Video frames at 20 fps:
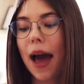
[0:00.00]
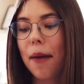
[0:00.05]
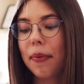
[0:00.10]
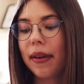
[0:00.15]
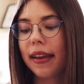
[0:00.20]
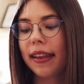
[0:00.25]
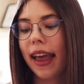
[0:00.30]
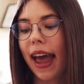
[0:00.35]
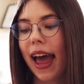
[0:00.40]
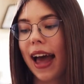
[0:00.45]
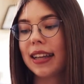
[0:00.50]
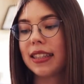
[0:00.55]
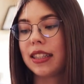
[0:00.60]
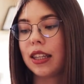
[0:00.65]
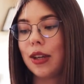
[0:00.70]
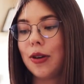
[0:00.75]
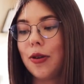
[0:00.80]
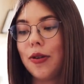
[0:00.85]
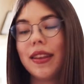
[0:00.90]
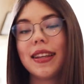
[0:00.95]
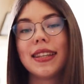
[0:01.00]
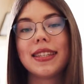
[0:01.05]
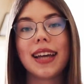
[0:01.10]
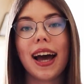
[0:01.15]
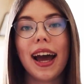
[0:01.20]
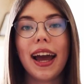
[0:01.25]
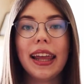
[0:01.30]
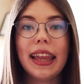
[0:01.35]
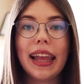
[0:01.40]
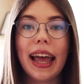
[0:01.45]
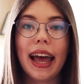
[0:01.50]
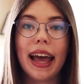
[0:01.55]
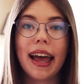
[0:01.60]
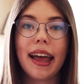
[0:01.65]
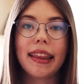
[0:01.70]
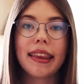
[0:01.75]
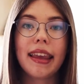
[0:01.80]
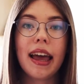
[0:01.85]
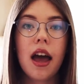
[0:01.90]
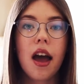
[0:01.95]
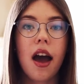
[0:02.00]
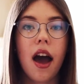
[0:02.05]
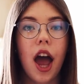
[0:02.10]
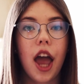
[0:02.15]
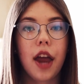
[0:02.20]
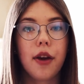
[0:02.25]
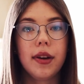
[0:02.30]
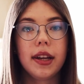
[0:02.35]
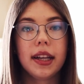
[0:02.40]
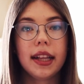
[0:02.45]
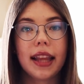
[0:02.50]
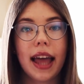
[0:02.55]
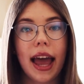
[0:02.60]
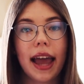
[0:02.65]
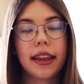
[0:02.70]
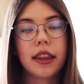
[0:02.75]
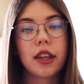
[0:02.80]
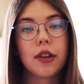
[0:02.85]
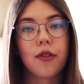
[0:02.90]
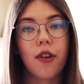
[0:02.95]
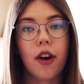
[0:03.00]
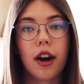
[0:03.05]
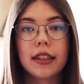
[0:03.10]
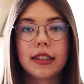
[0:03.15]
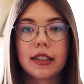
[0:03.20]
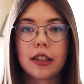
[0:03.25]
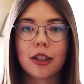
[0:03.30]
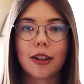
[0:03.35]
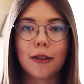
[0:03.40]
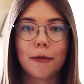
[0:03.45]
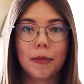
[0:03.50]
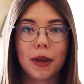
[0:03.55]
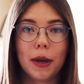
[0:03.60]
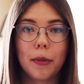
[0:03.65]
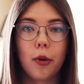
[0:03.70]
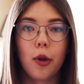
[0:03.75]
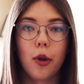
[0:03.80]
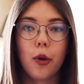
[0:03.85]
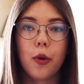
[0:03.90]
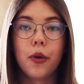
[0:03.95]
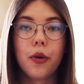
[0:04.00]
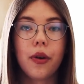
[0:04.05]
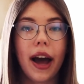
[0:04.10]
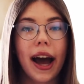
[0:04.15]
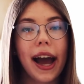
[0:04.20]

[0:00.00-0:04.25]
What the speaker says: app. It has a cute design, and I really like the voices of people who